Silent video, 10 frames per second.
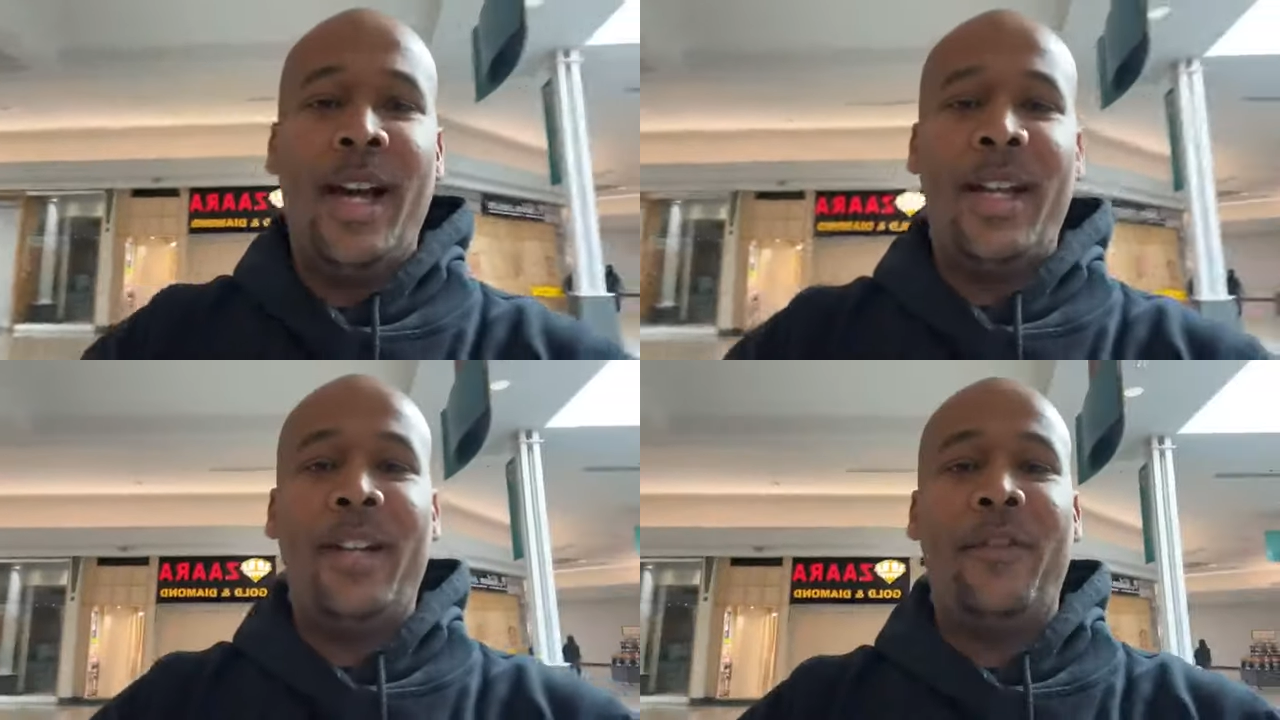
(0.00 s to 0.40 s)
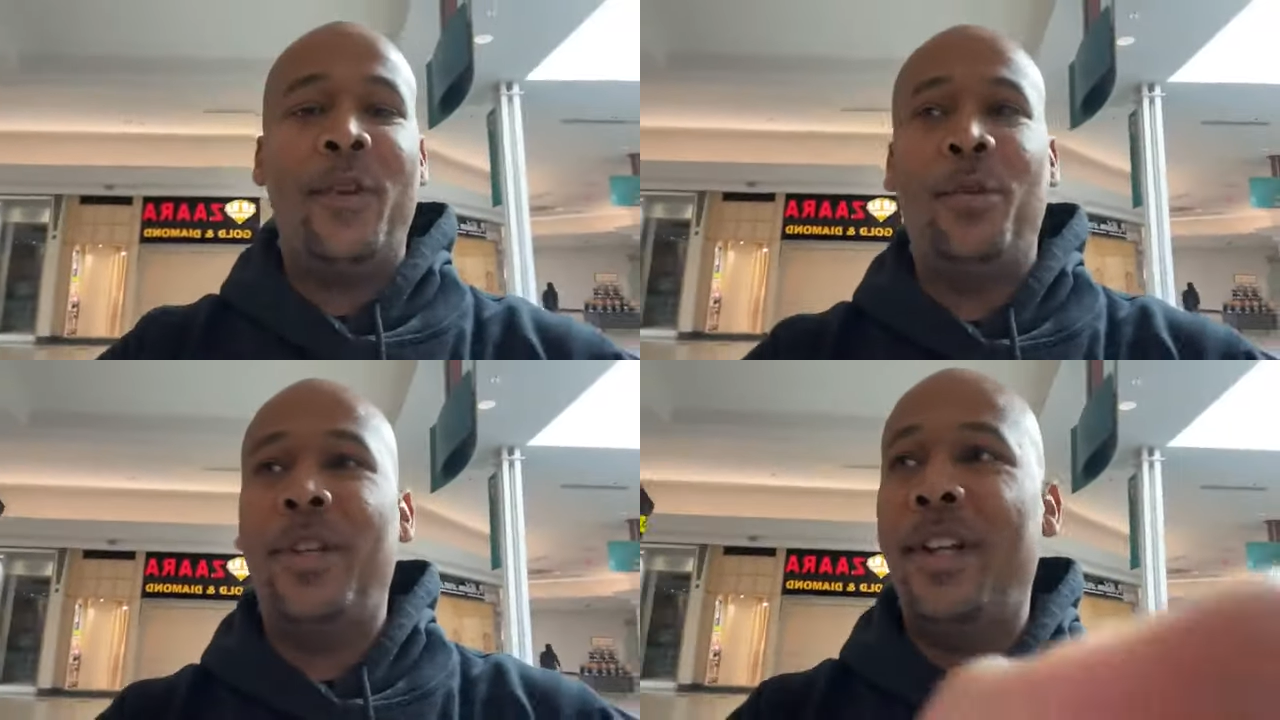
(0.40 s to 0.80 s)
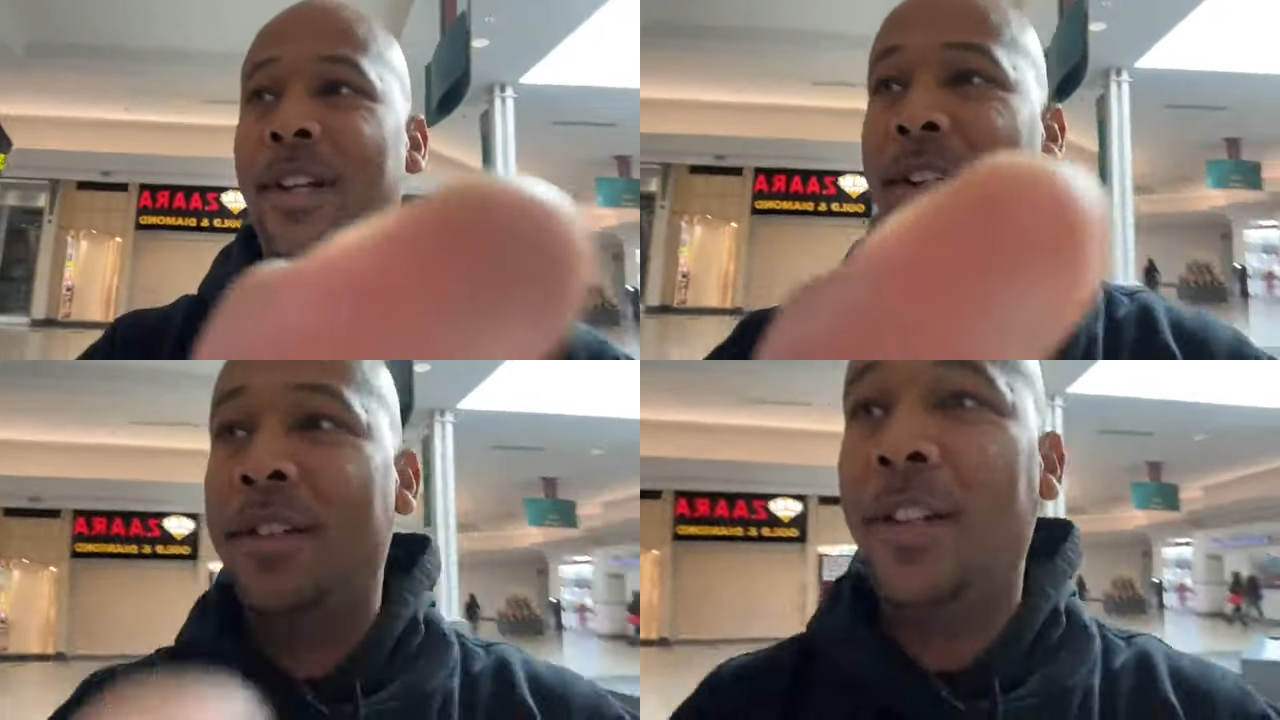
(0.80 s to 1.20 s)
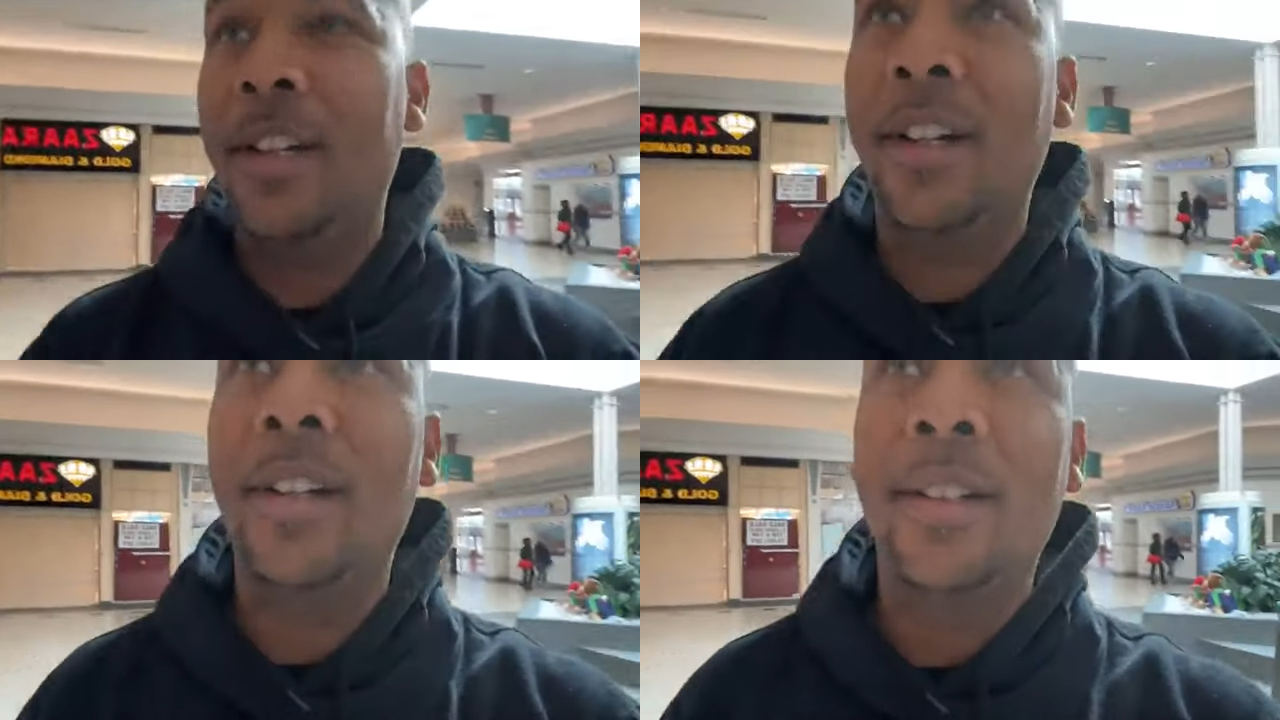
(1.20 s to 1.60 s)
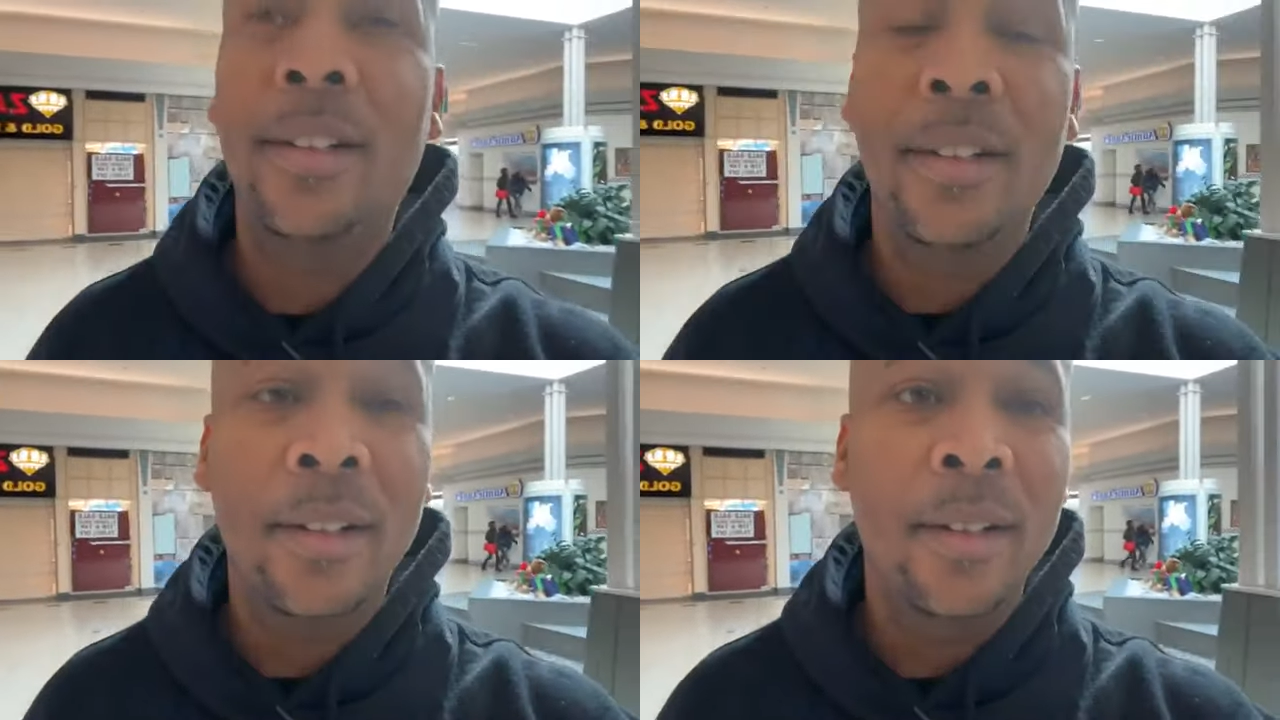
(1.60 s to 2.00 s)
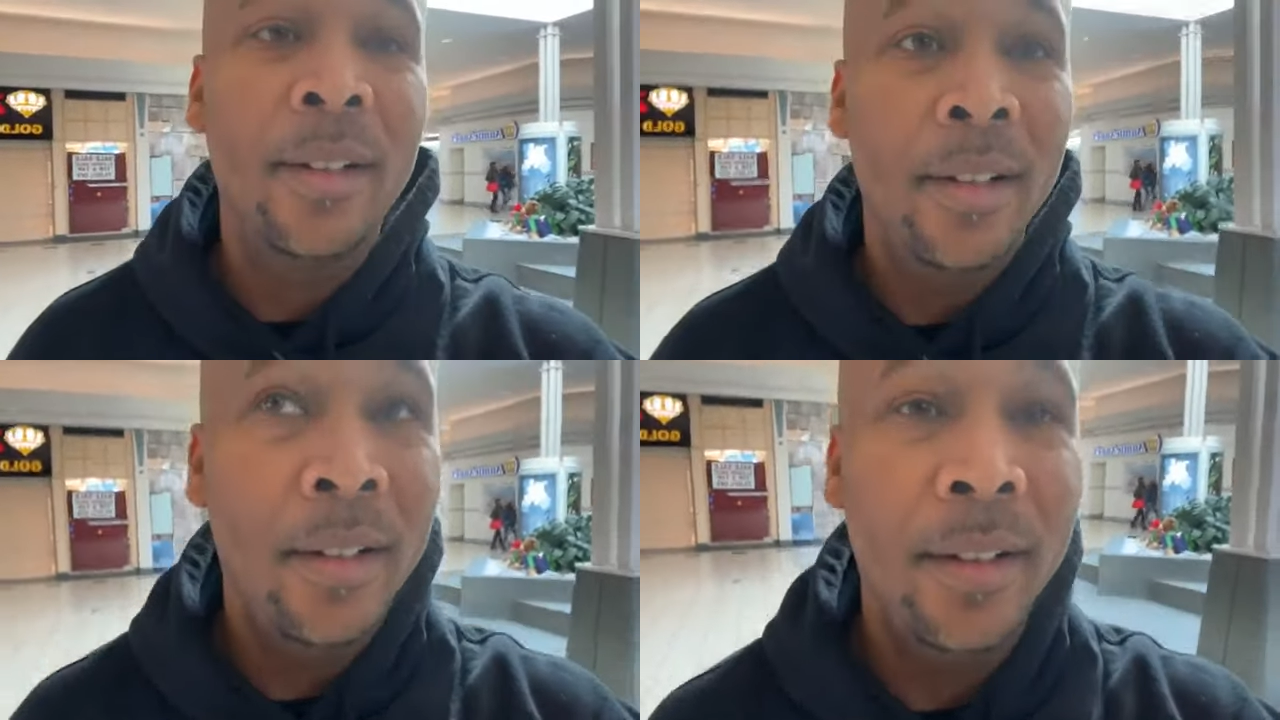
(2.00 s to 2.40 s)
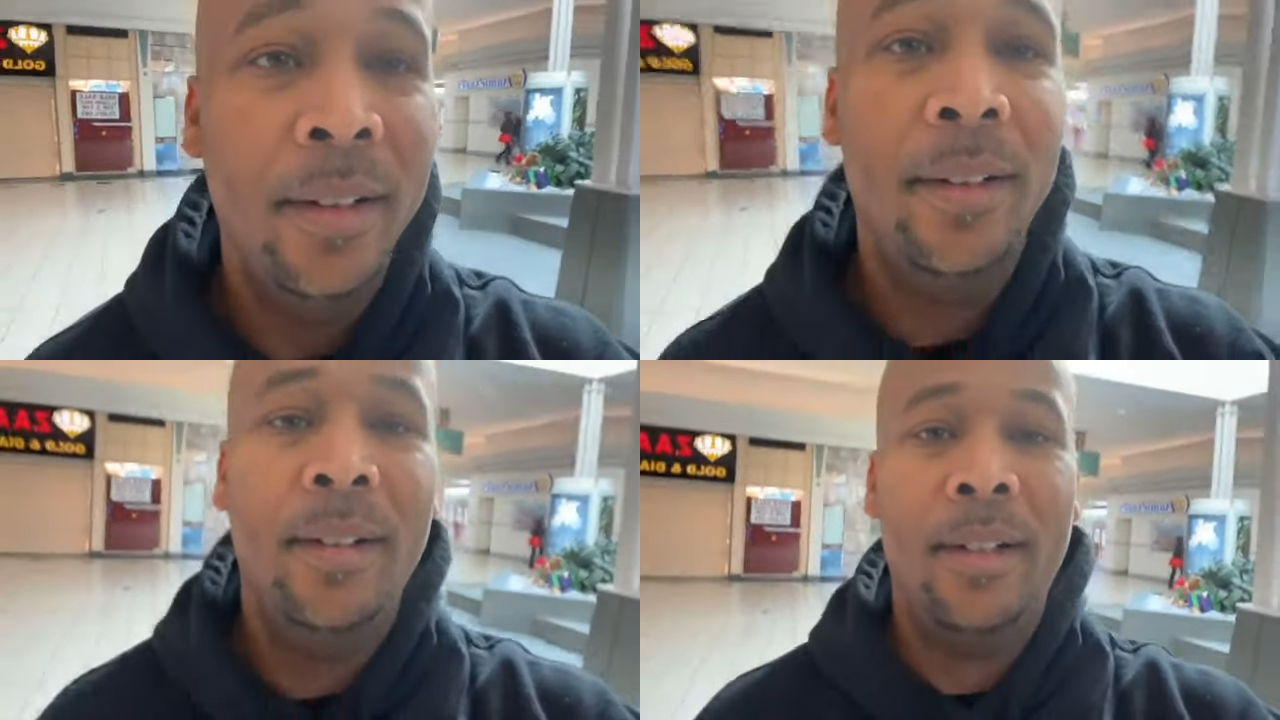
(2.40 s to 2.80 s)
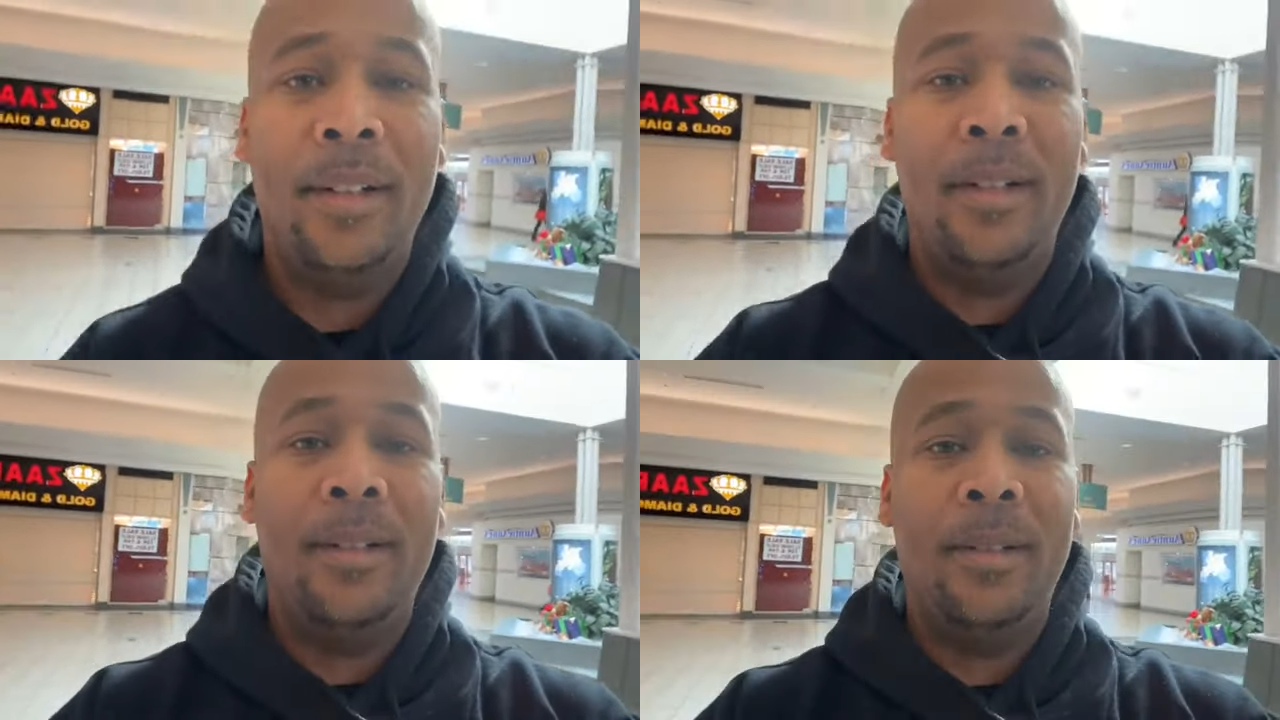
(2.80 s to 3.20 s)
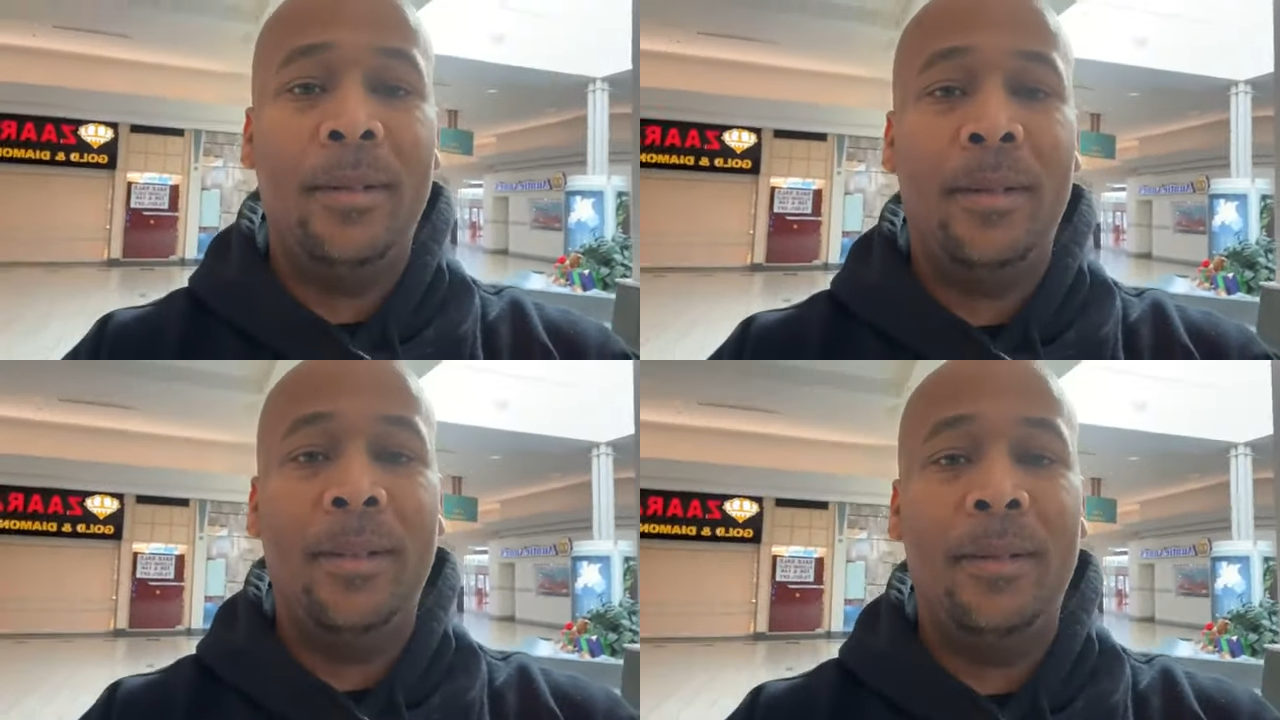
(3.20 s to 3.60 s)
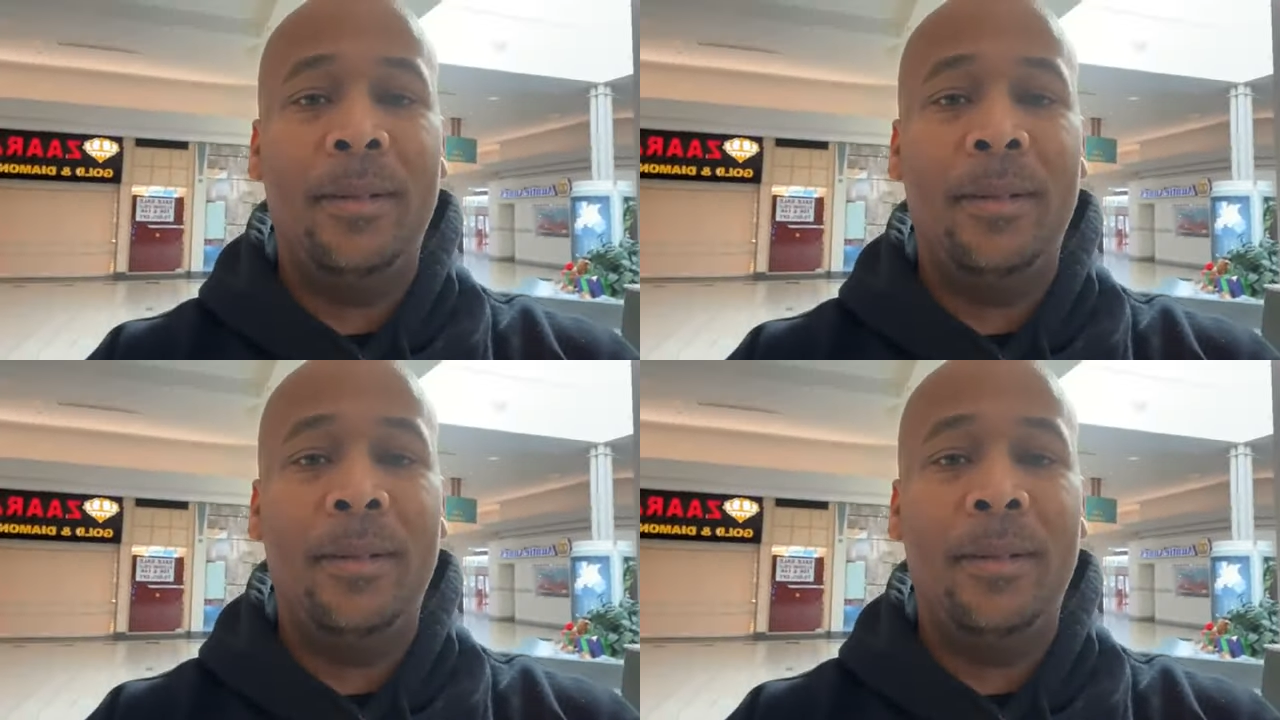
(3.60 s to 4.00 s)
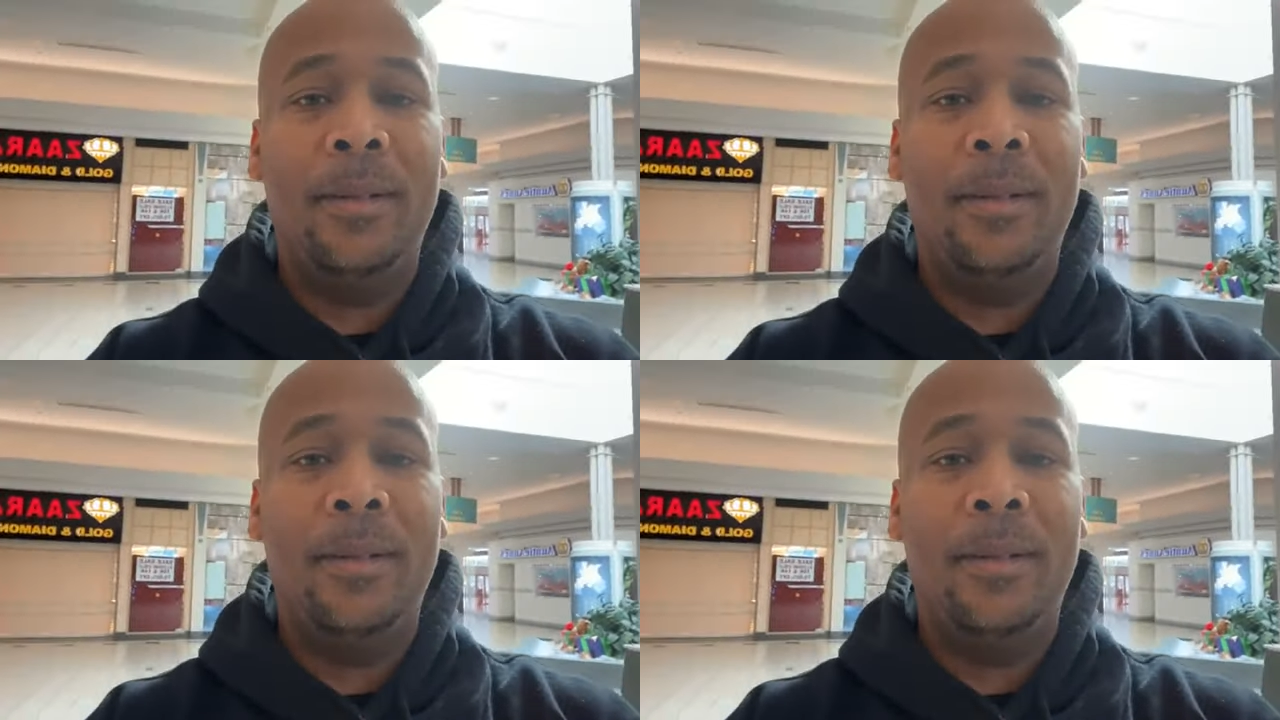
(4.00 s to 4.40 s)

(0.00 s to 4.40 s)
I need a few things here. Uh, hold on,